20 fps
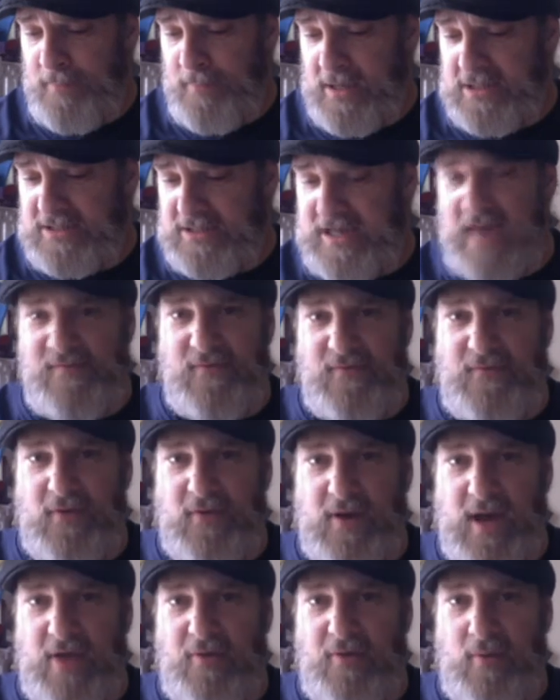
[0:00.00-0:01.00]
Save it for
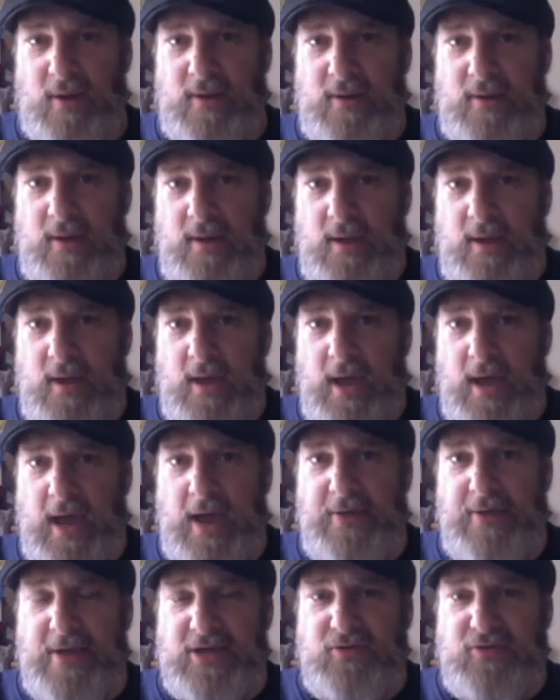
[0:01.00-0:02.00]
another one.
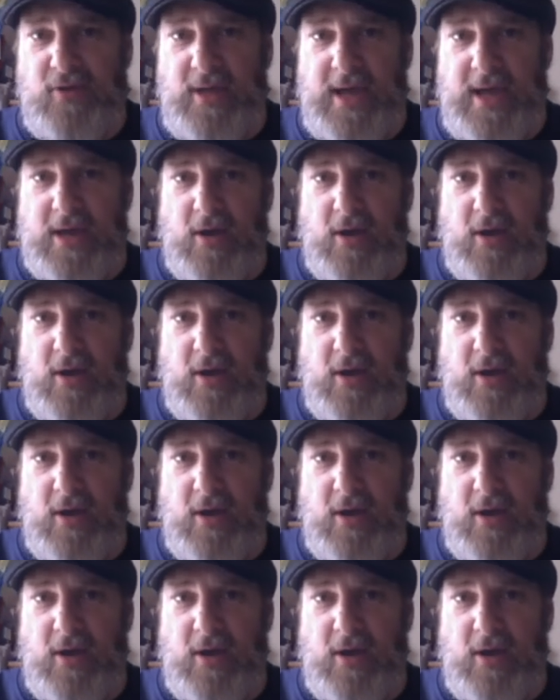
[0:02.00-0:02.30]
And that's really it.